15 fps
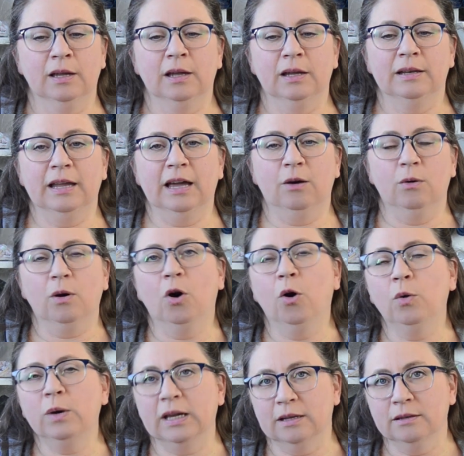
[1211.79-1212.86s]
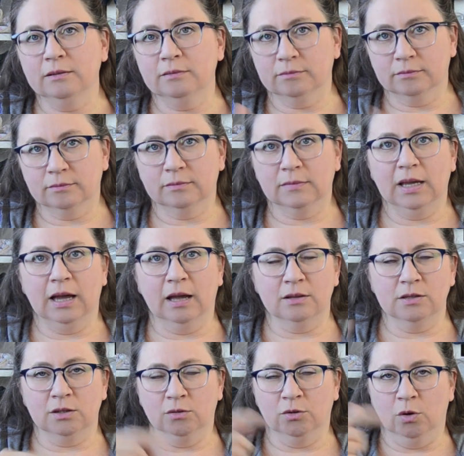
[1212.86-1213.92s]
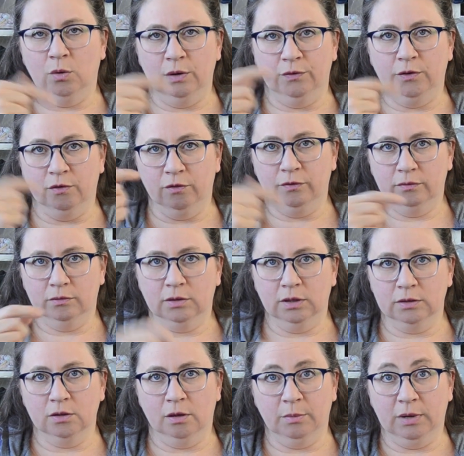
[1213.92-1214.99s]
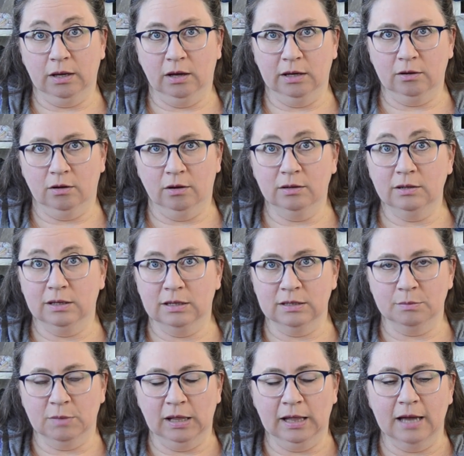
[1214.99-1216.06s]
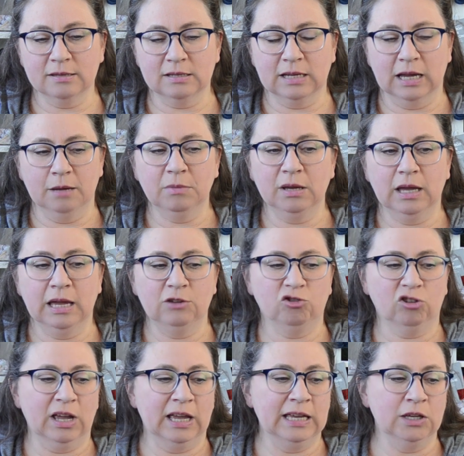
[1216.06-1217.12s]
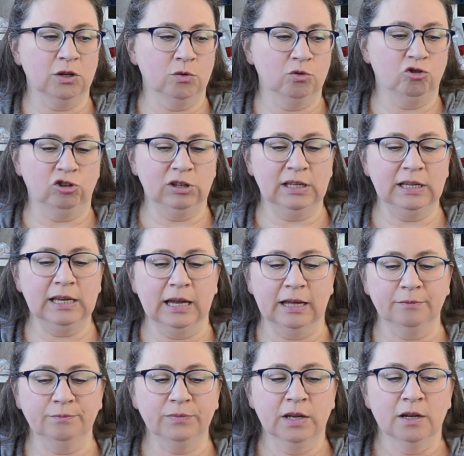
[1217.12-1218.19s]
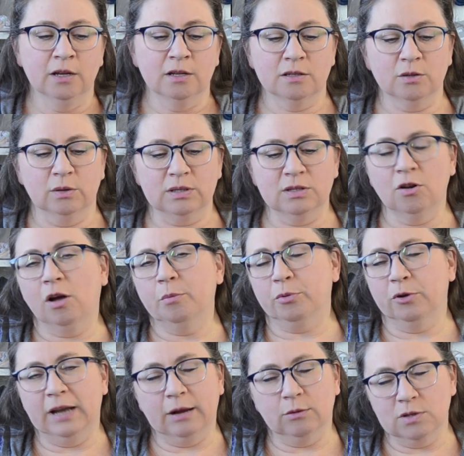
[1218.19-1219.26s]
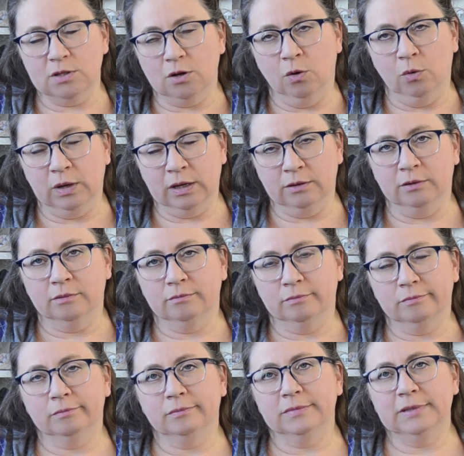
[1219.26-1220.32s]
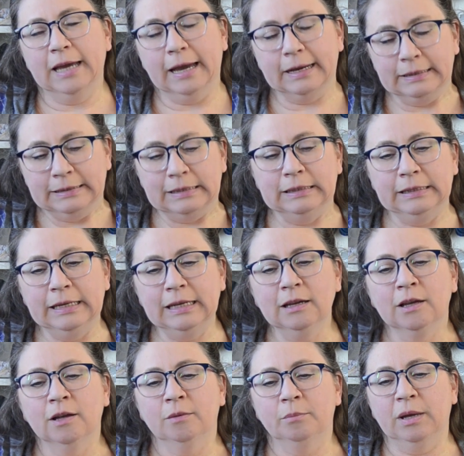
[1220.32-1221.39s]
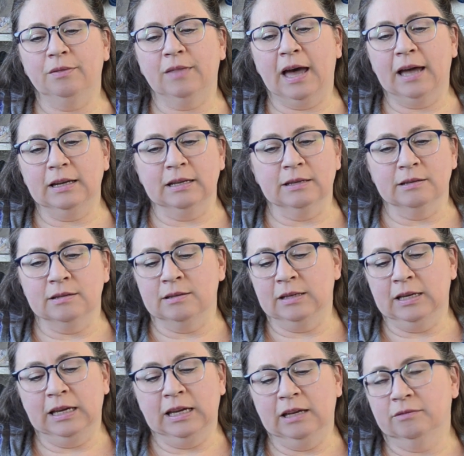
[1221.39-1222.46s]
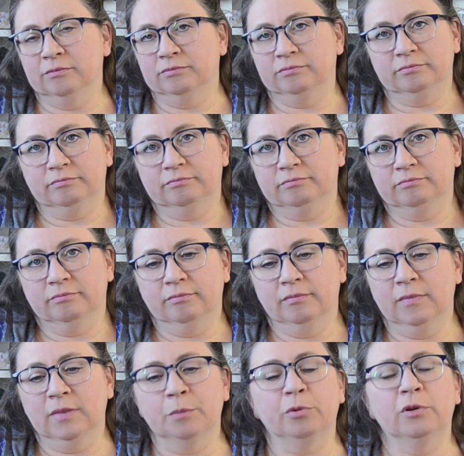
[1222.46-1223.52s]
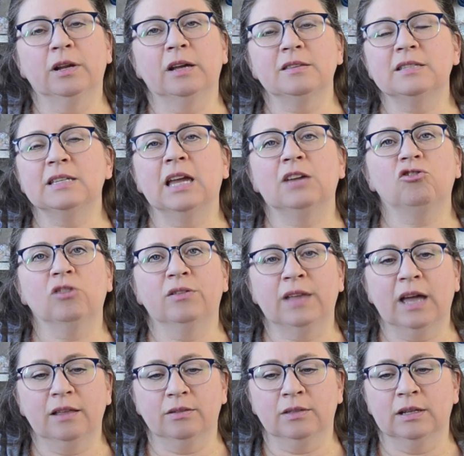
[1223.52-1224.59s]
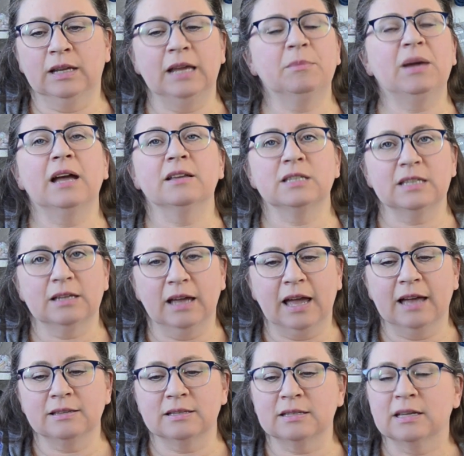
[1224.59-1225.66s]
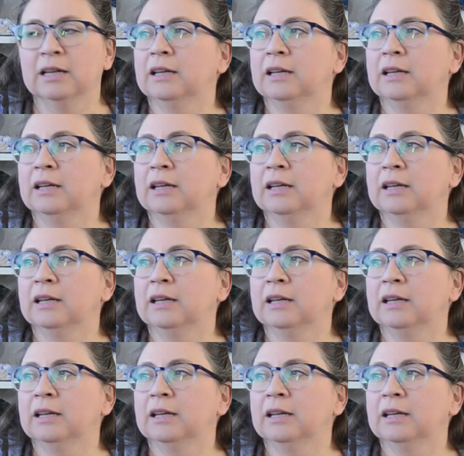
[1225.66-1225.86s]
Now, Hogan, as you know if you've clicked on my icon, is my last name, H-A-U-G-E-N. So it's not pronounced Hogan technically, but that is the pronunciation that the name has